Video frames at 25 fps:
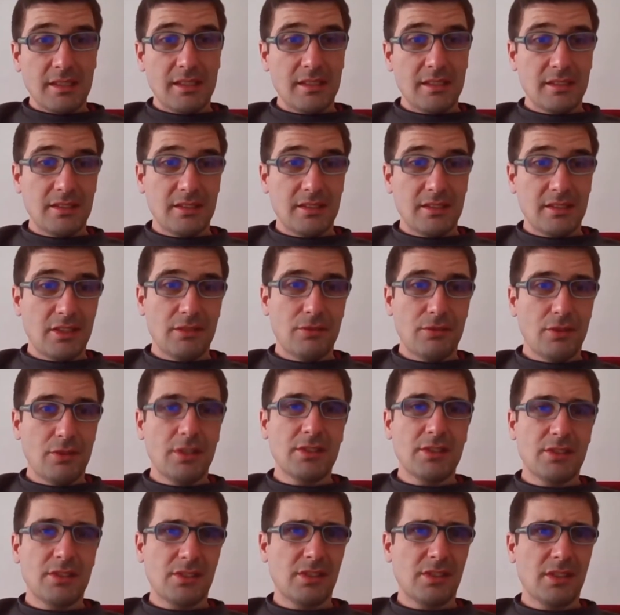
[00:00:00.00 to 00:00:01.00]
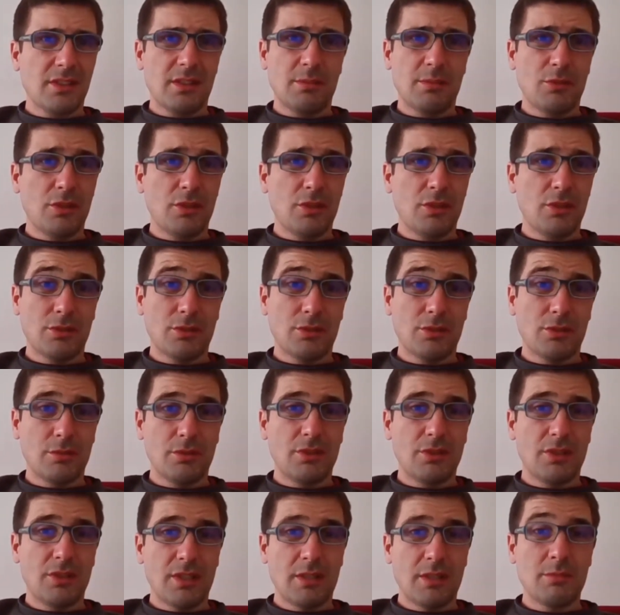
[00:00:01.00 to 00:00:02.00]
And he fought some also
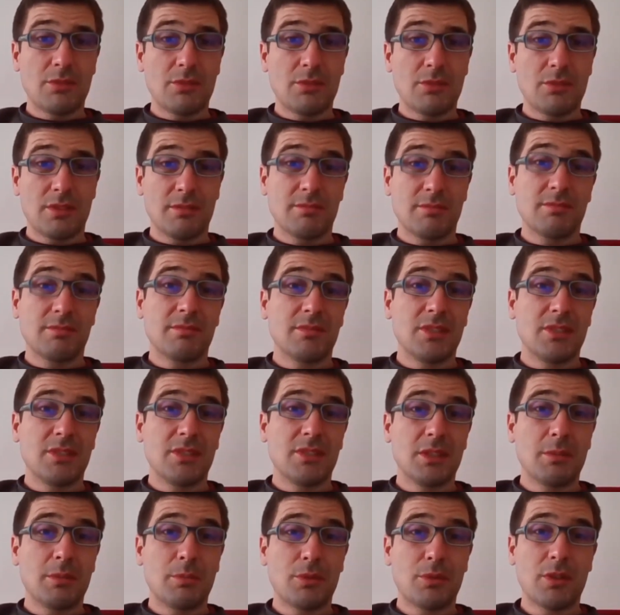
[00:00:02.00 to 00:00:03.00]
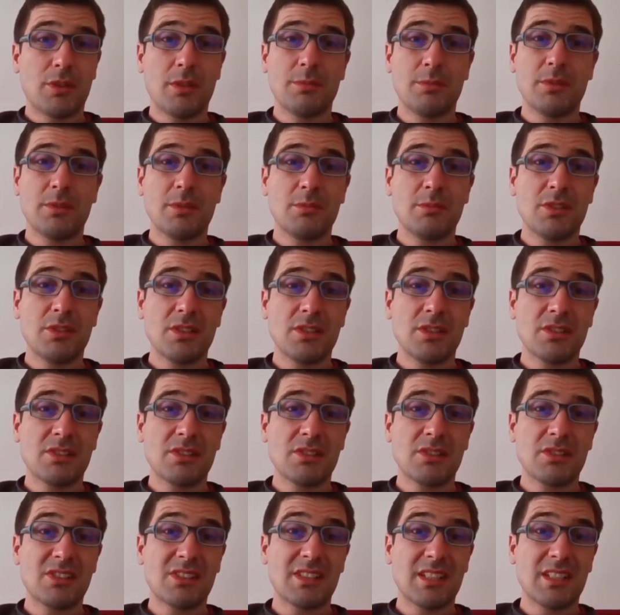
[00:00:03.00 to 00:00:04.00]
good names. The problem
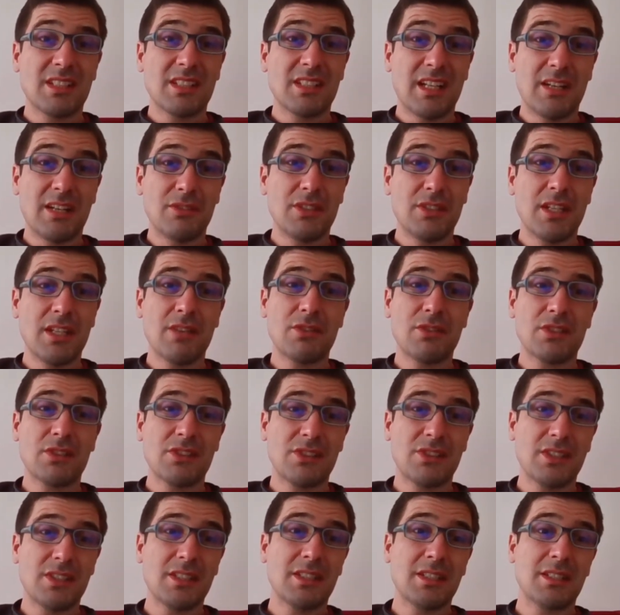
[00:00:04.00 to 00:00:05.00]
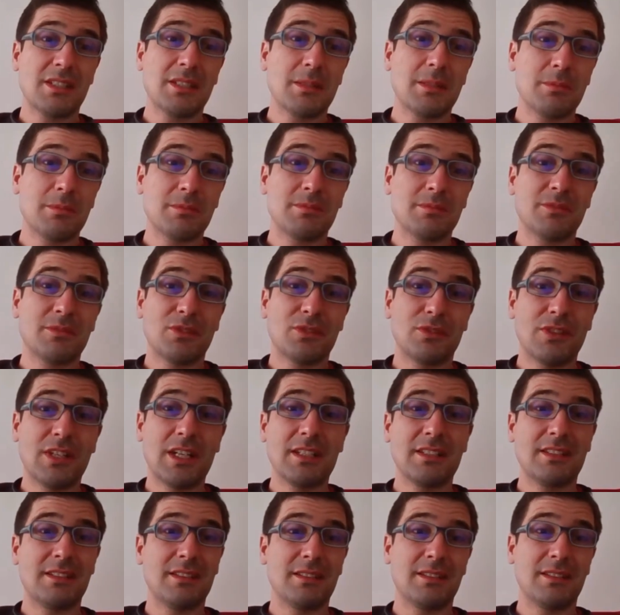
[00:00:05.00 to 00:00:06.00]
is, I've never seen him
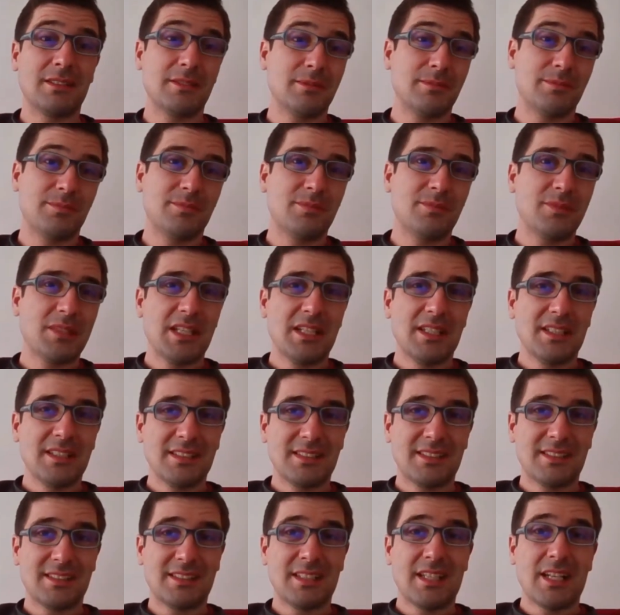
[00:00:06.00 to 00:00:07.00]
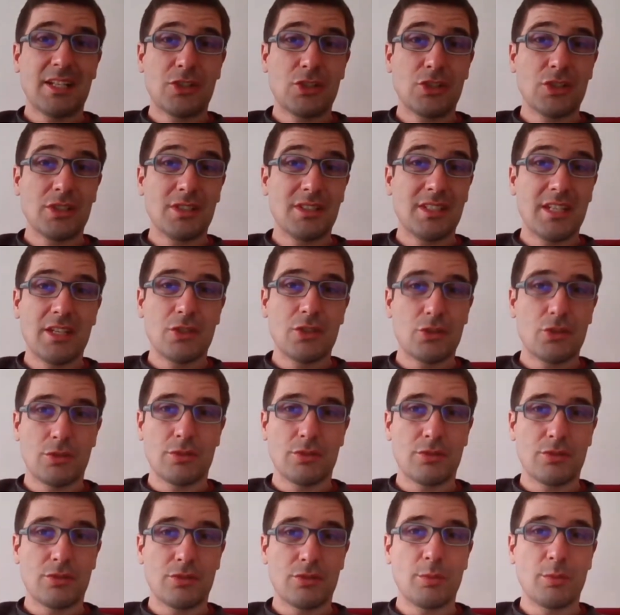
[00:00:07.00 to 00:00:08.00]
fighting such a
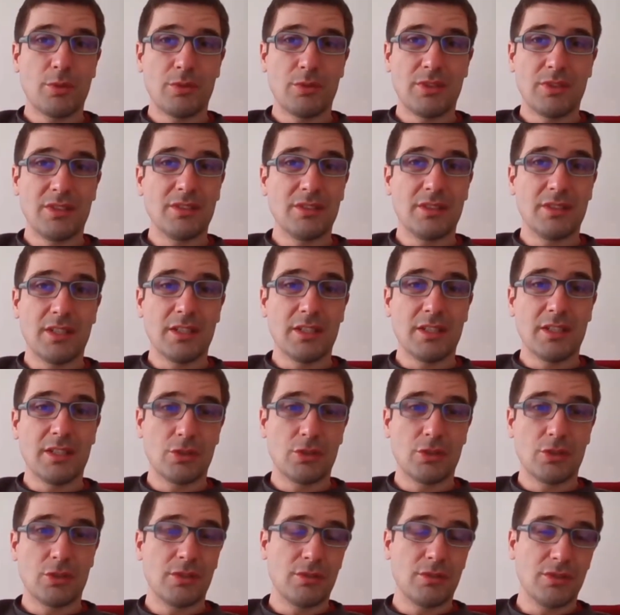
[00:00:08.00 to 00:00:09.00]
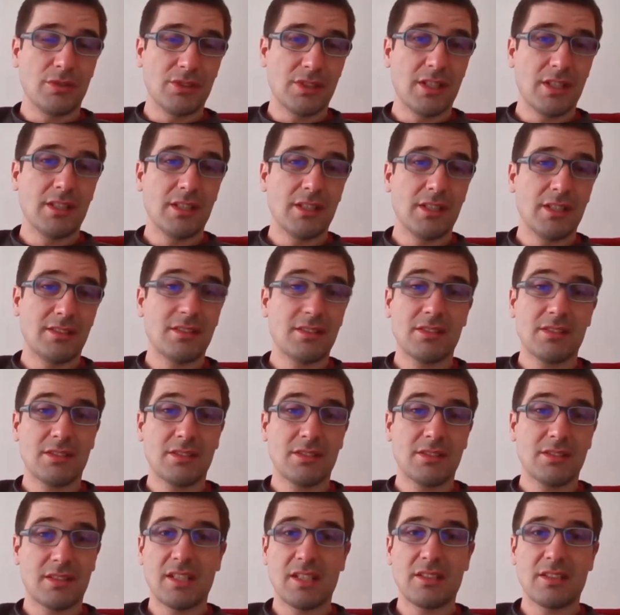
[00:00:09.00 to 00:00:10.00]
dangerous opponent like Joet Gonzalez. This
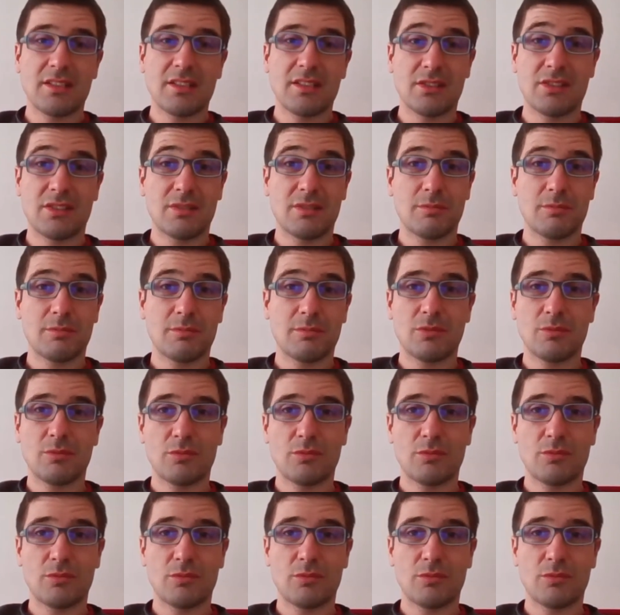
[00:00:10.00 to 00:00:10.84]
is the greatest,